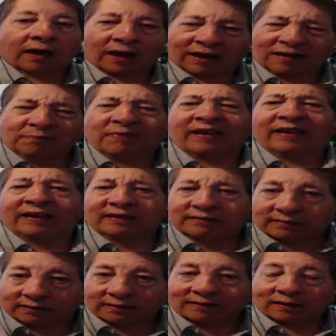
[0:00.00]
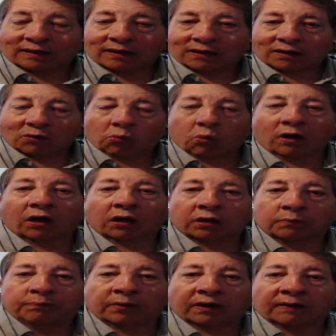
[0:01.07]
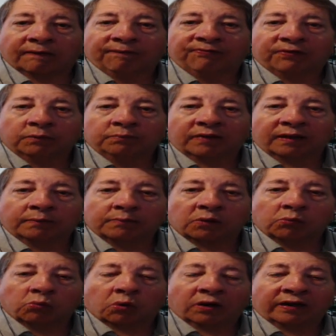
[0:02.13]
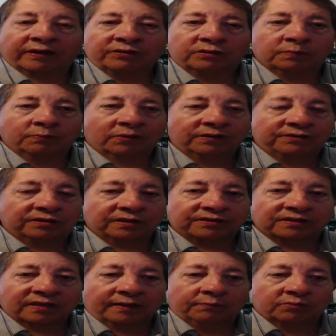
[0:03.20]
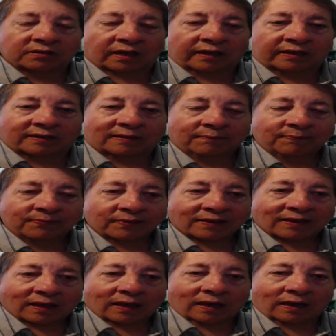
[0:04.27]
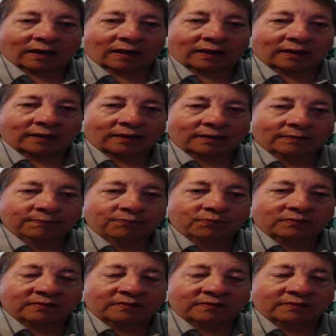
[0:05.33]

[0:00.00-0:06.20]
I made well above the minimum wage, but it just seems like the